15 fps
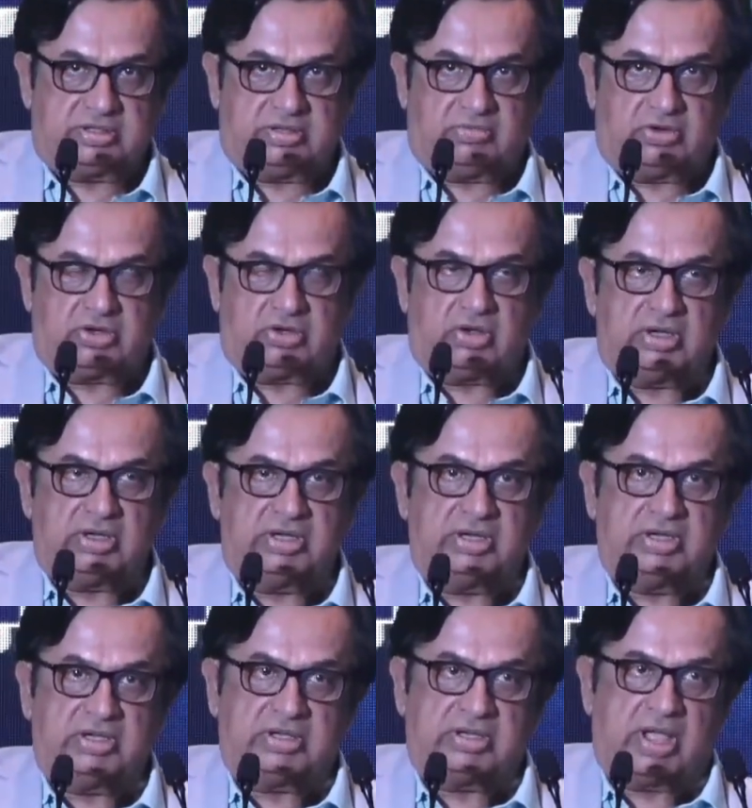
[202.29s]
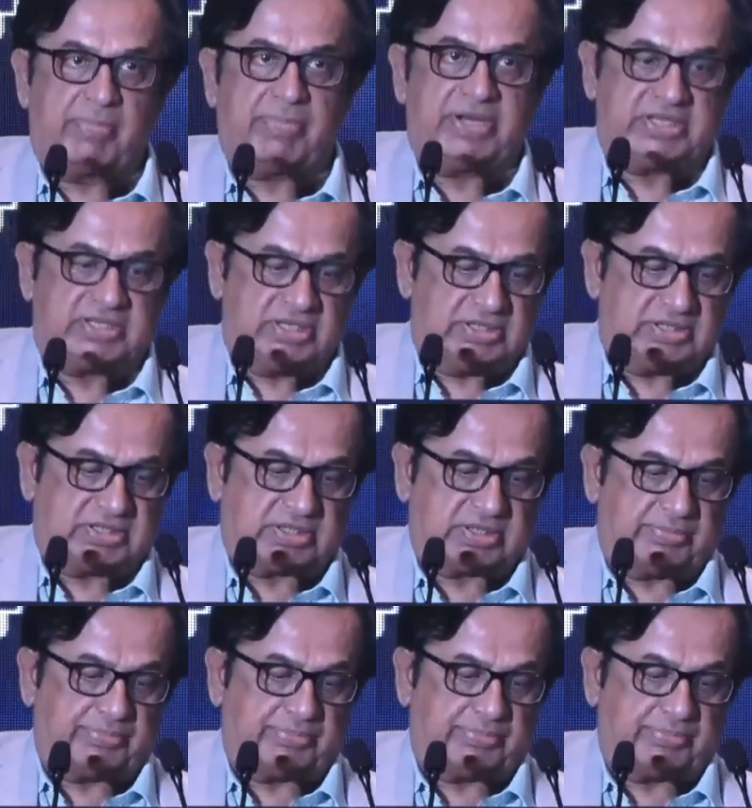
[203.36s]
appraisals.